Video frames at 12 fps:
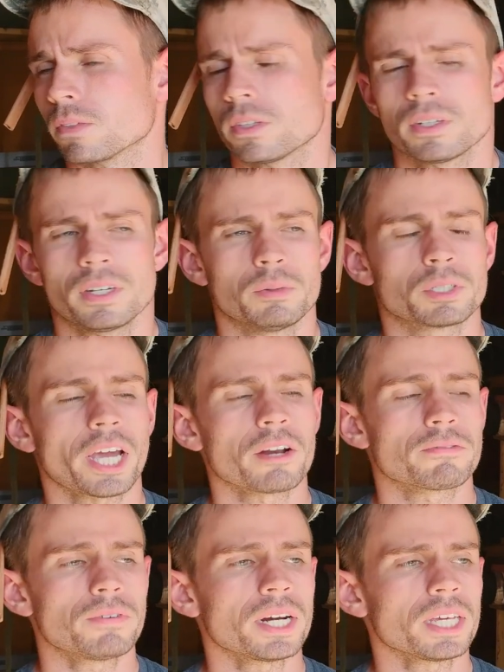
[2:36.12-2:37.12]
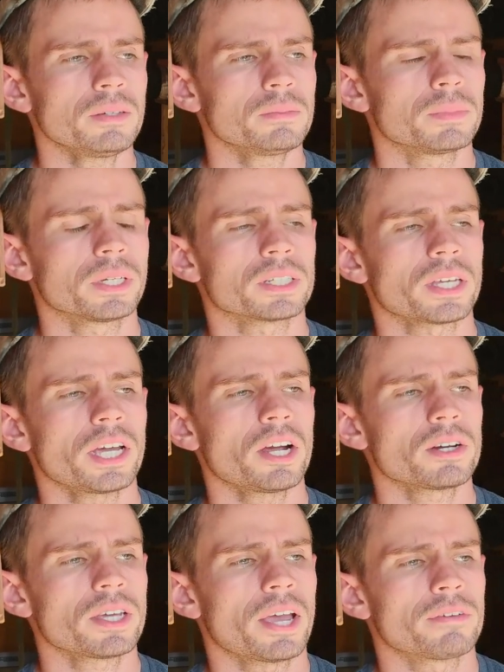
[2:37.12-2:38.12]
It was kind of funny because I
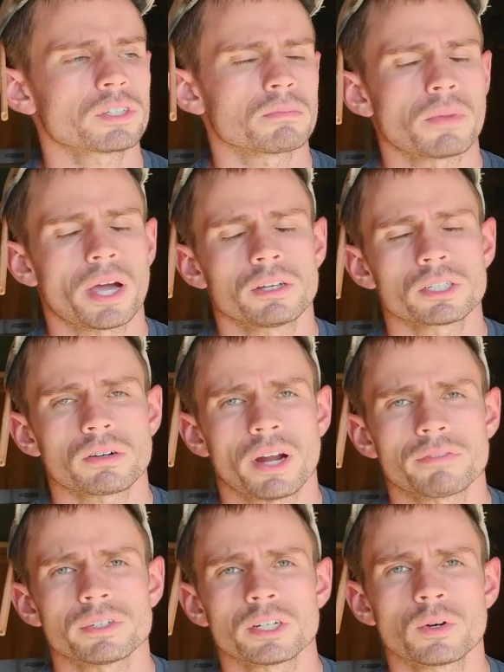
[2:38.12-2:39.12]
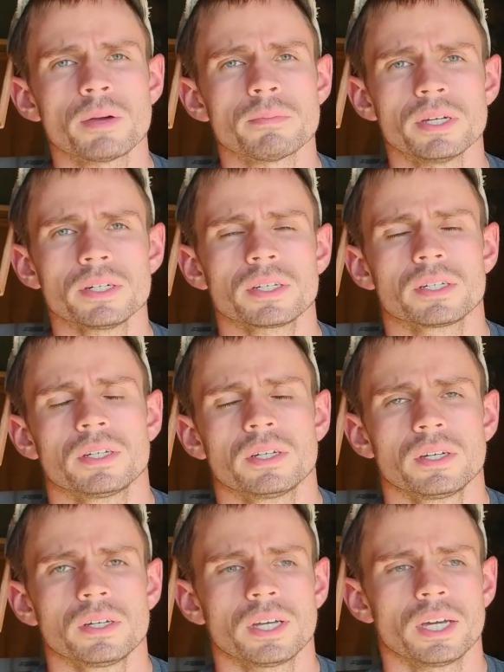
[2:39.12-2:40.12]
already have some Milescraft equipment,
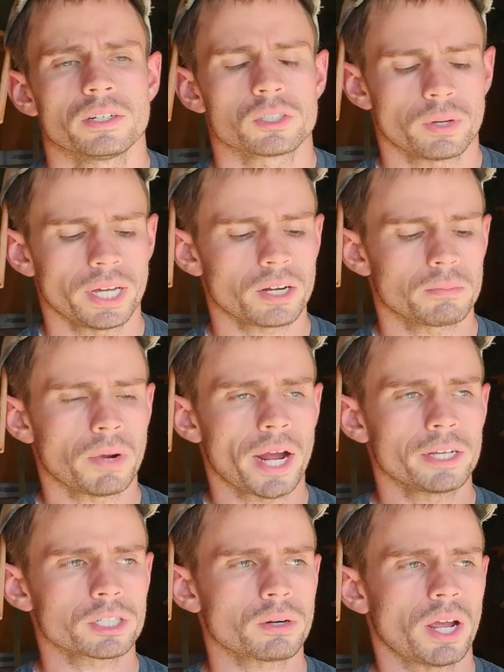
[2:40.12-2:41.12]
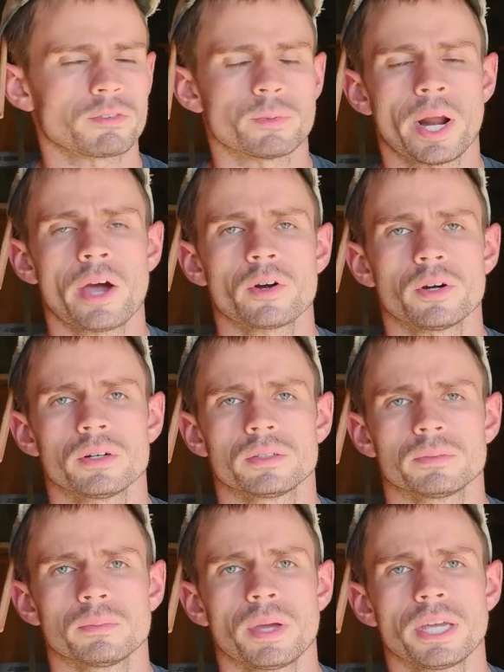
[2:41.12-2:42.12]
and so I had a Milescraft router
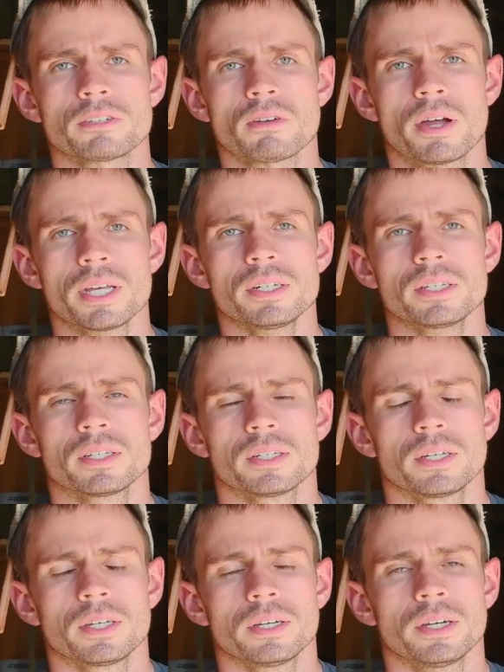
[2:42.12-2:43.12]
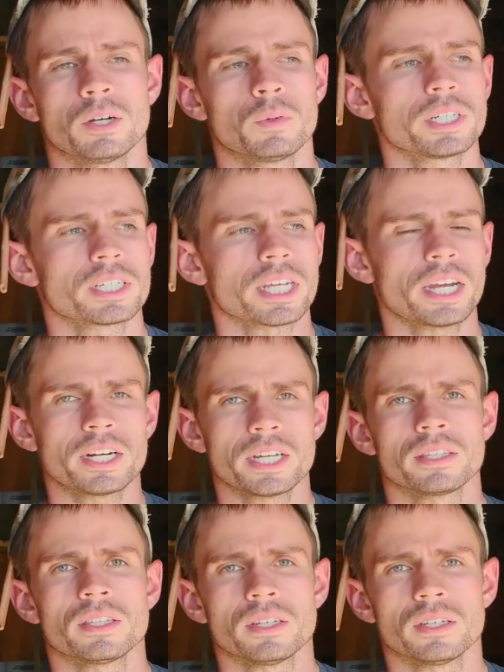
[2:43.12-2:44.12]
base on it, and I went to set it
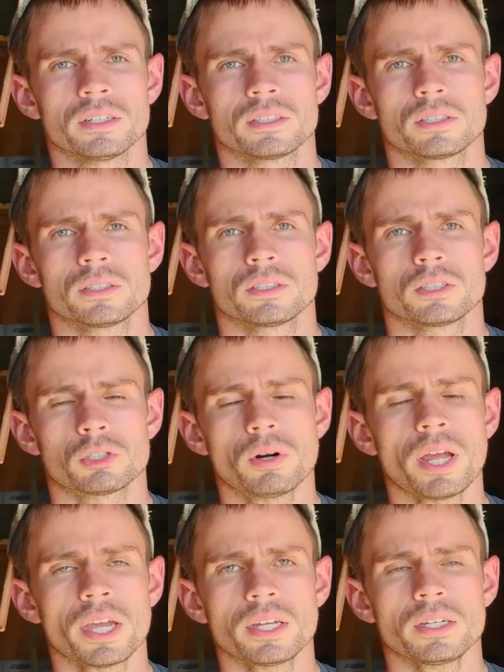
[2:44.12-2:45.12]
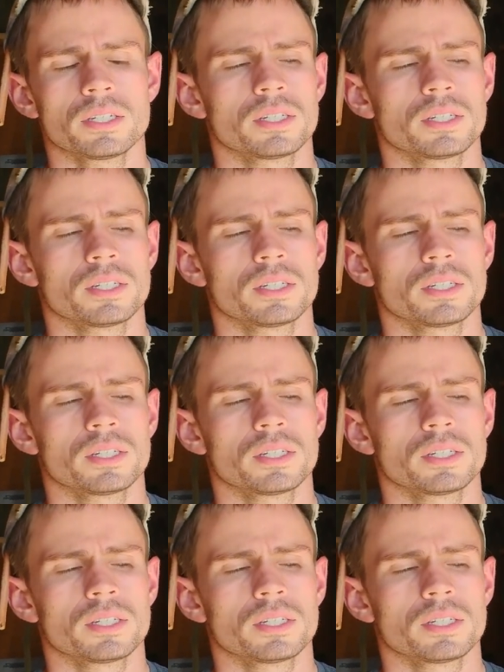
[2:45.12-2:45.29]
in the tray